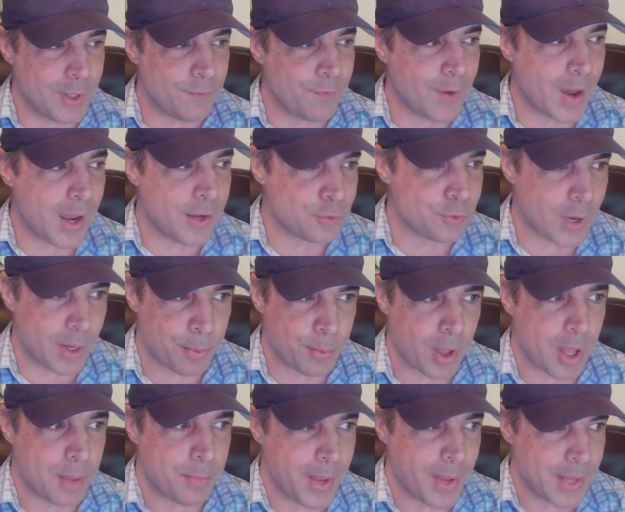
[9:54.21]
advisor, I'd
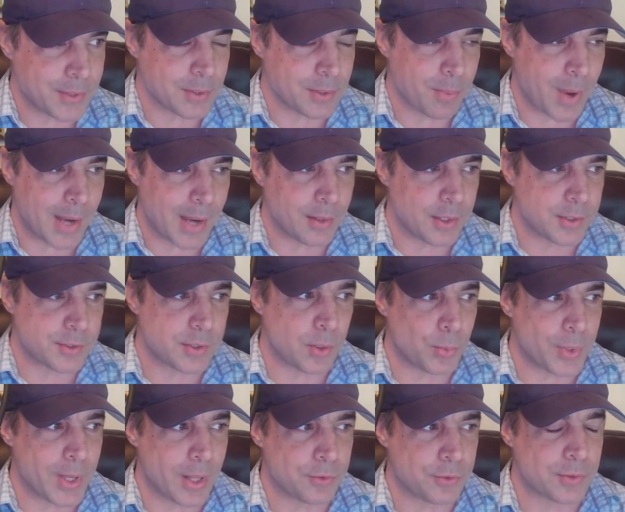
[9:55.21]
probably pass it by and let
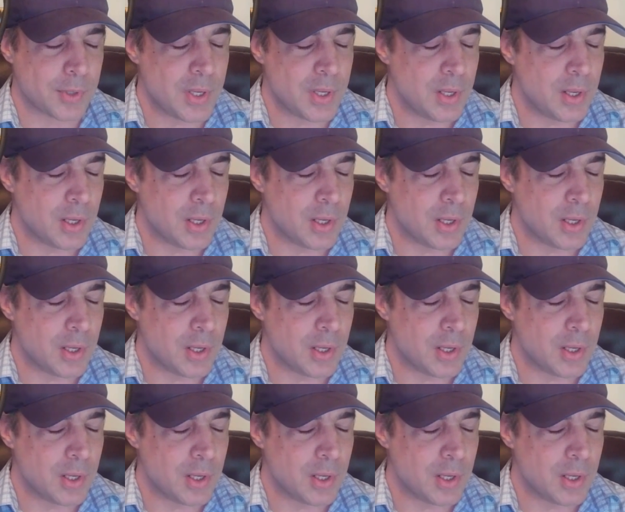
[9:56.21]
someone else